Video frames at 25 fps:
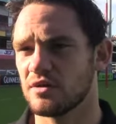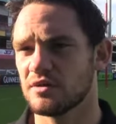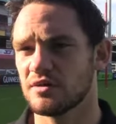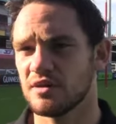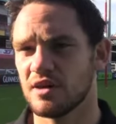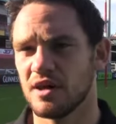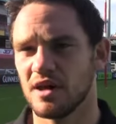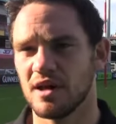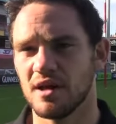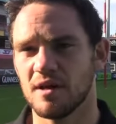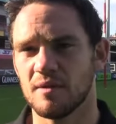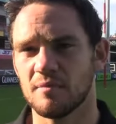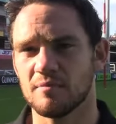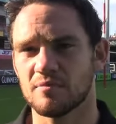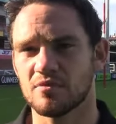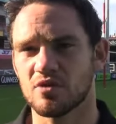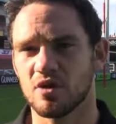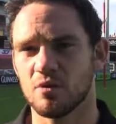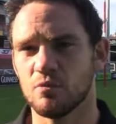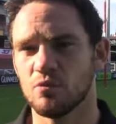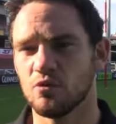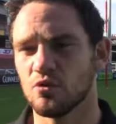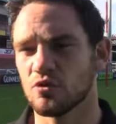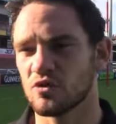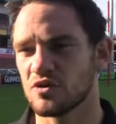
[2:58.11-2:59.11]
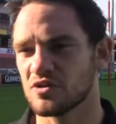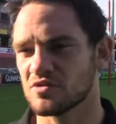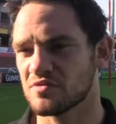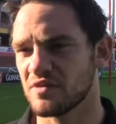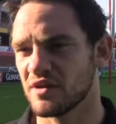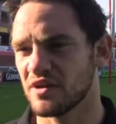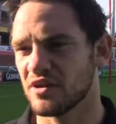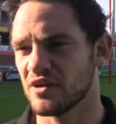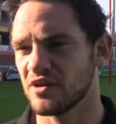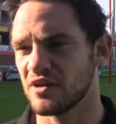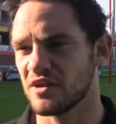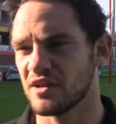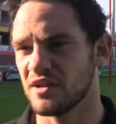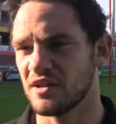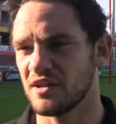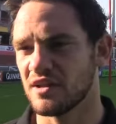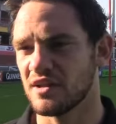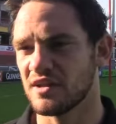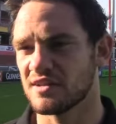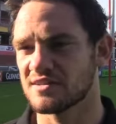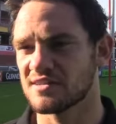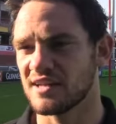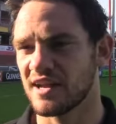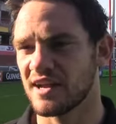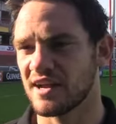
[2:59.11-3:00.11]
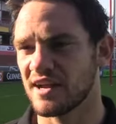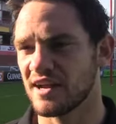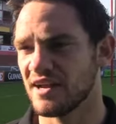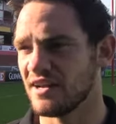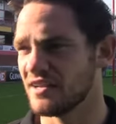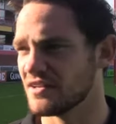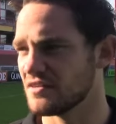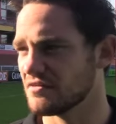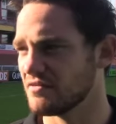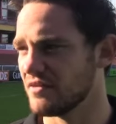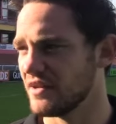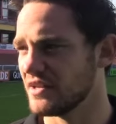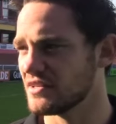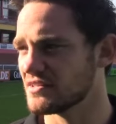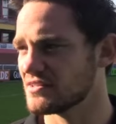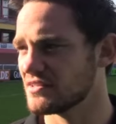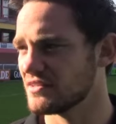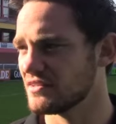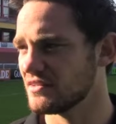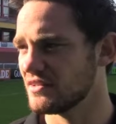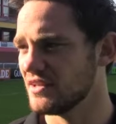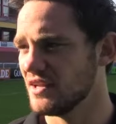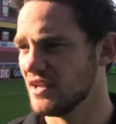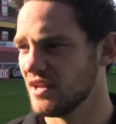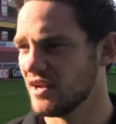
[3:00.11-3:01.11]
Um, Dom Waldouck's very good in attack and in defence, and